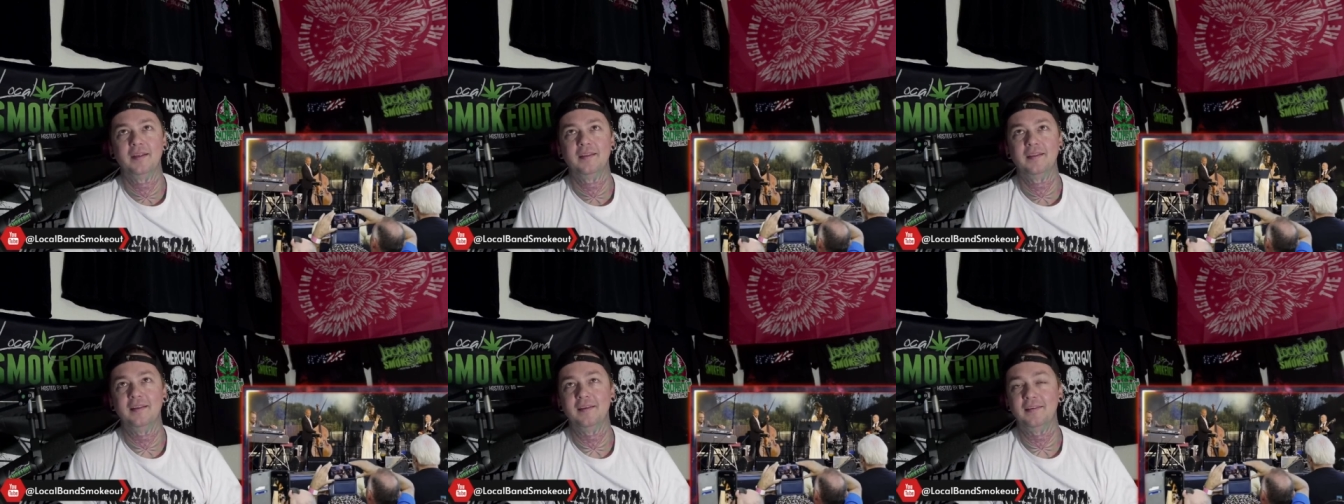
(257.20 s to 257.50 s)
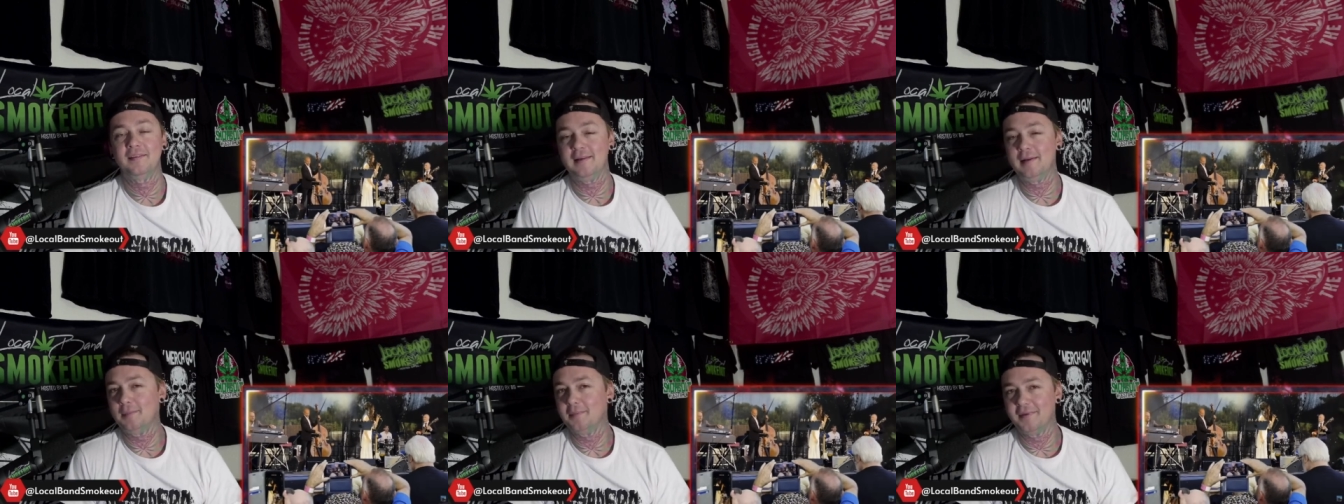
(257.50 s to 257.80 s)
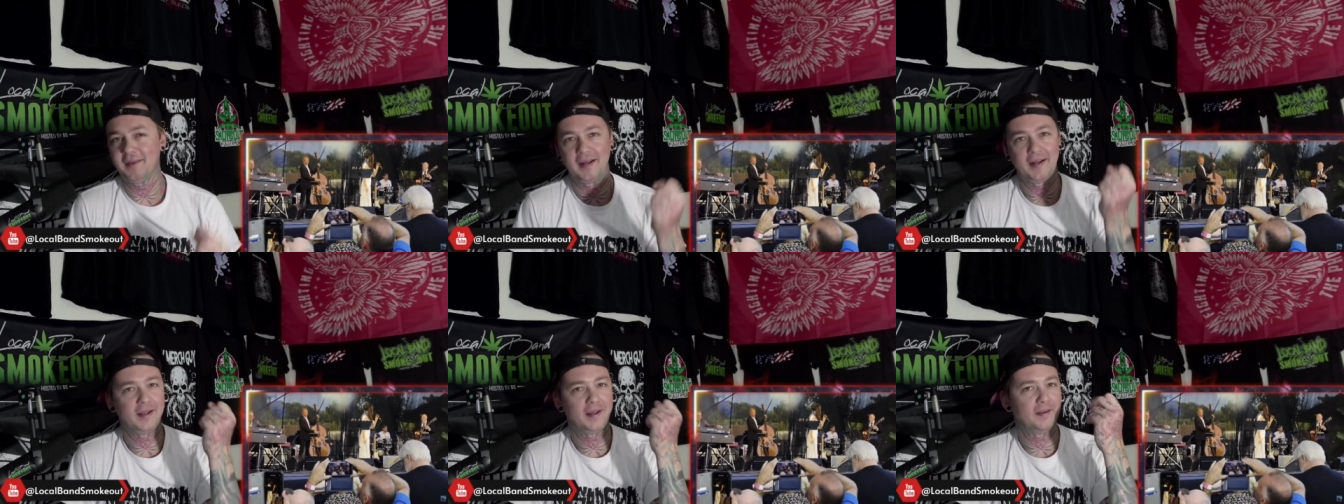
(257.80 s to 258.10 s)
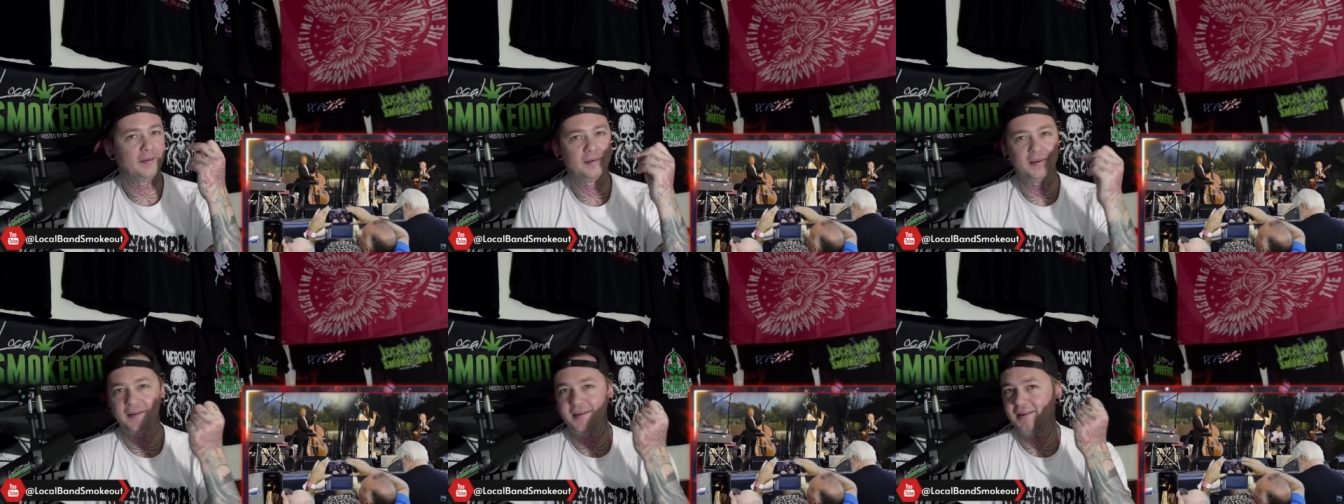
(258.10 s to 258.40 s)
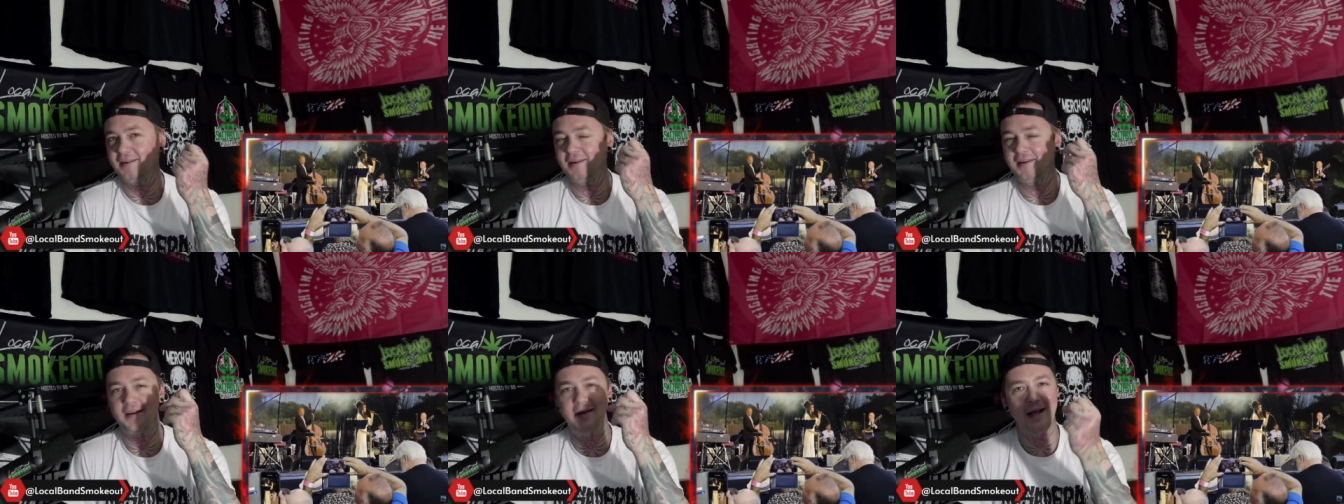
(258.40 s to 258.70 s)
This seems like a
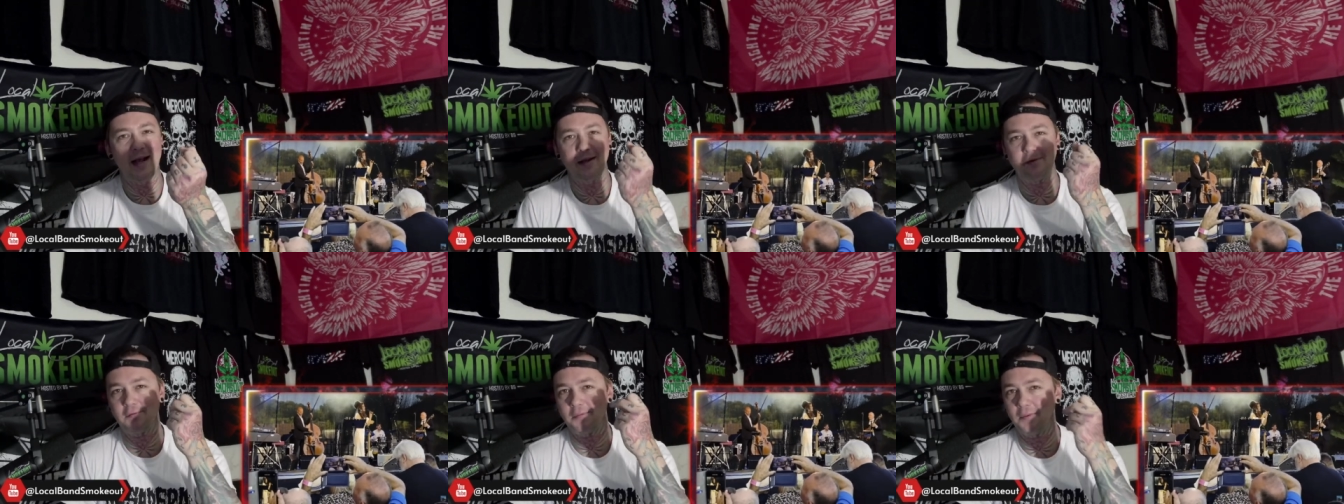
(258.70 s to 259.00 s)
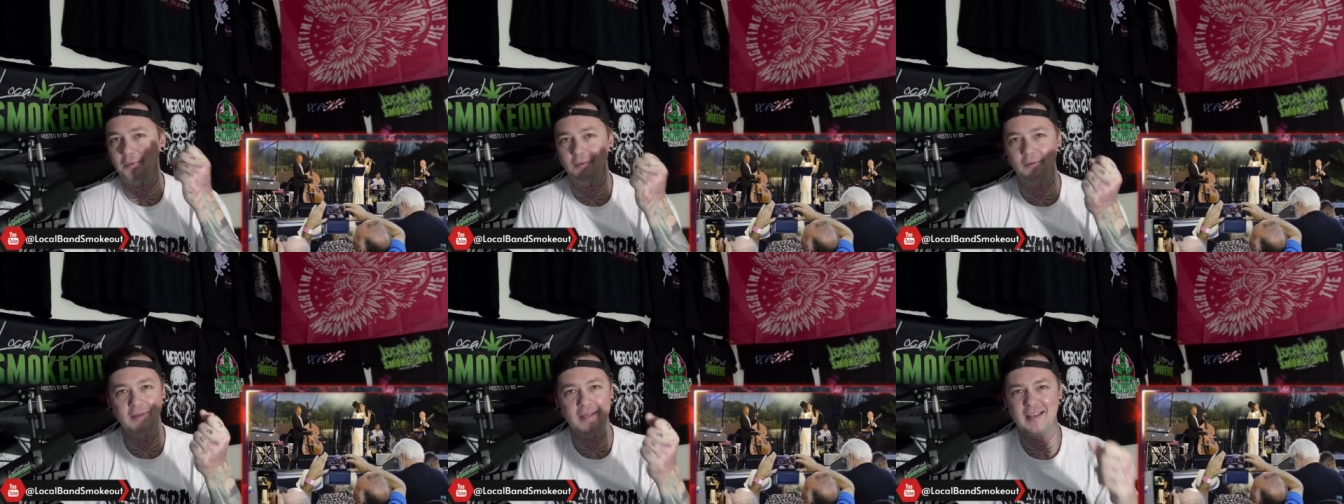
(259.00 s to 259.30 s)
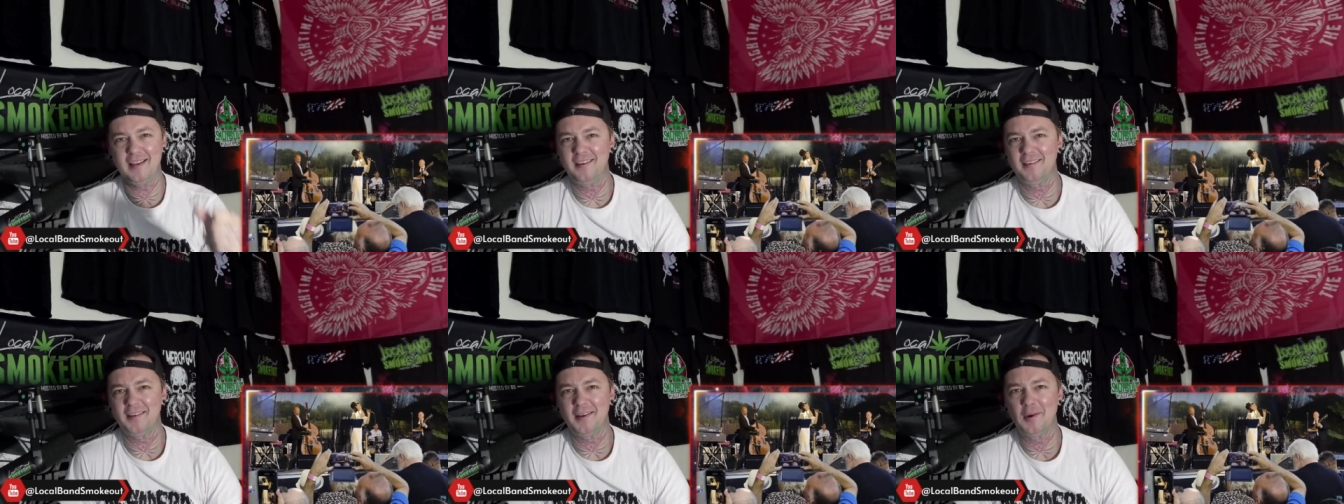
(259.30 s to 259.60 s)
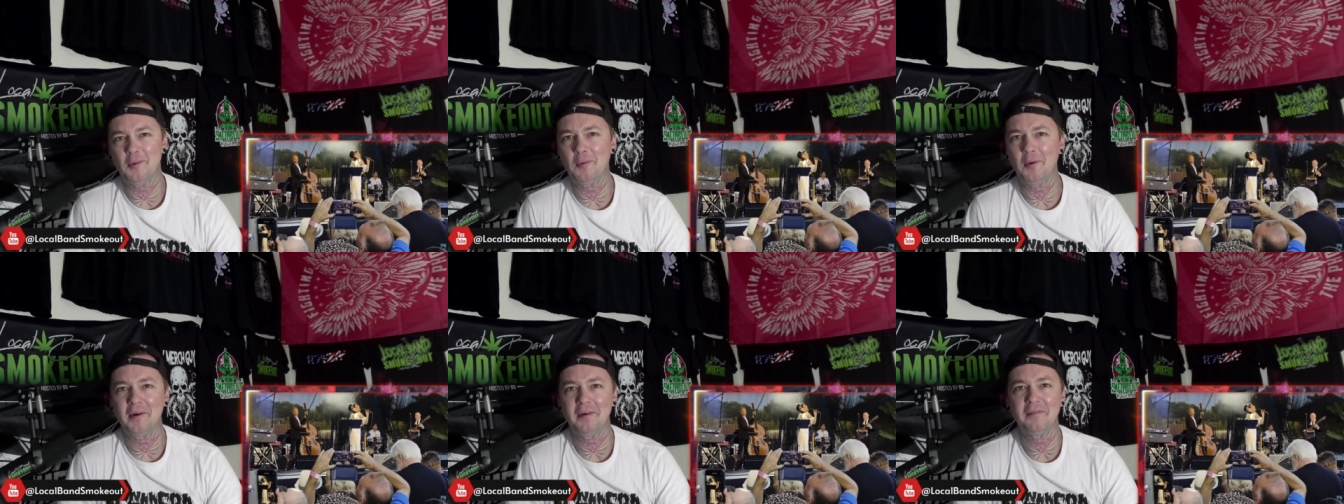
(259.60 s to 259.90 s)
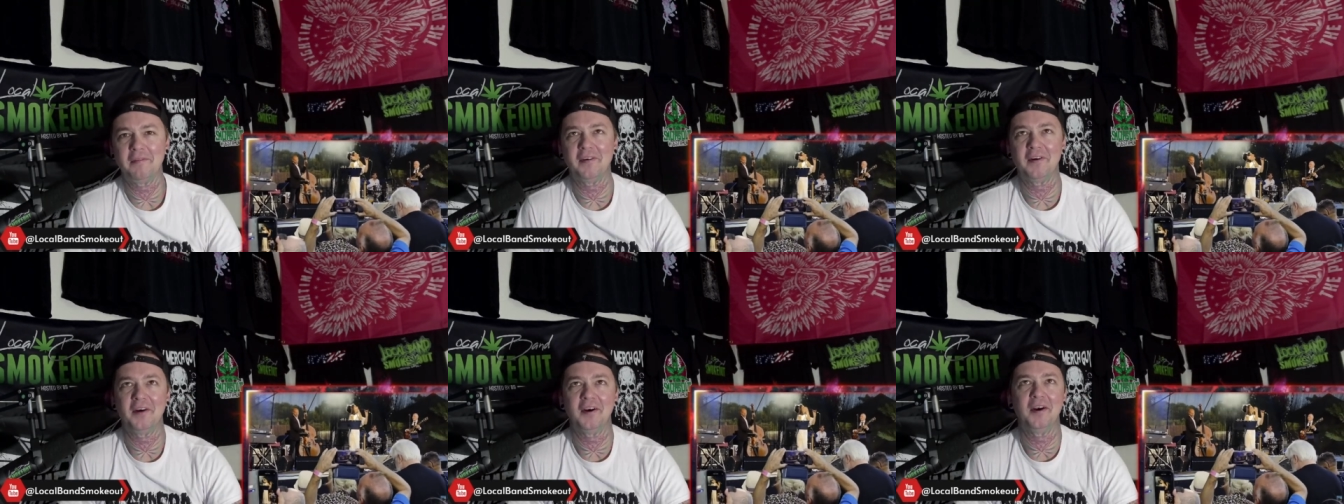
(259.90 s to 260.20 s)
natural, easy
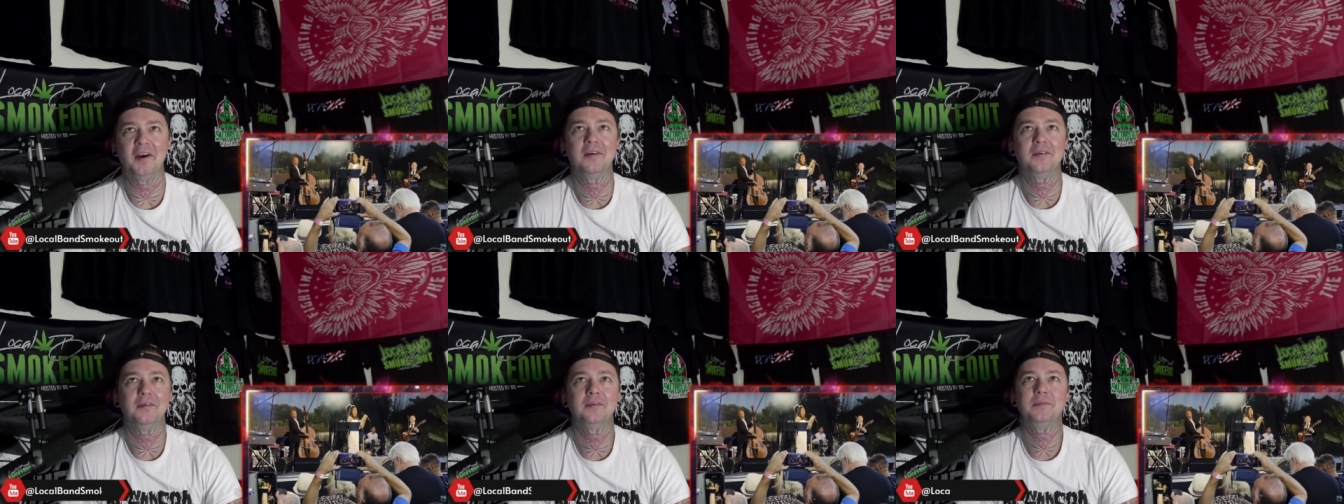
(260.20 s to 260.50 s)
one for her.